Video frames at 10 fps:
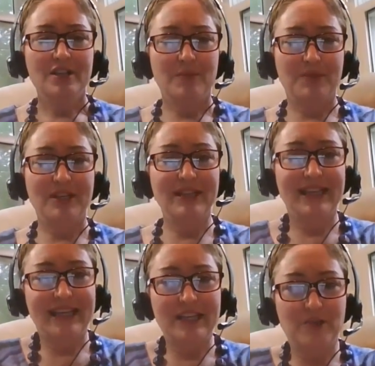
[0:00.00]
So pretend
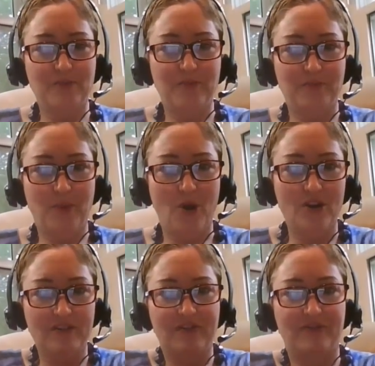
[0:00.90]
like each
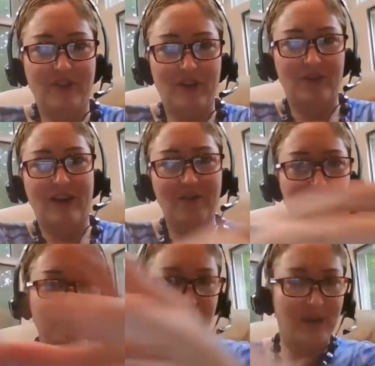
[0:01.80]
part of the federal
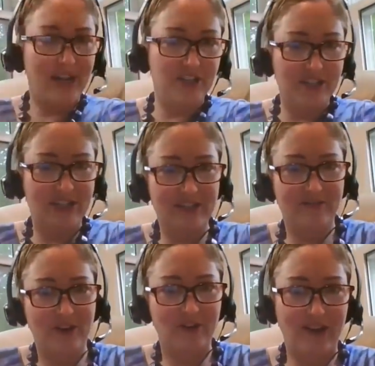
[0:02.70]
government or agency of the
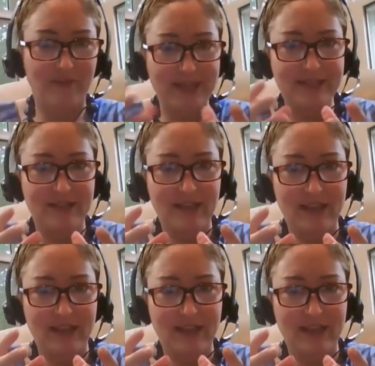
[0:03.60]
federal government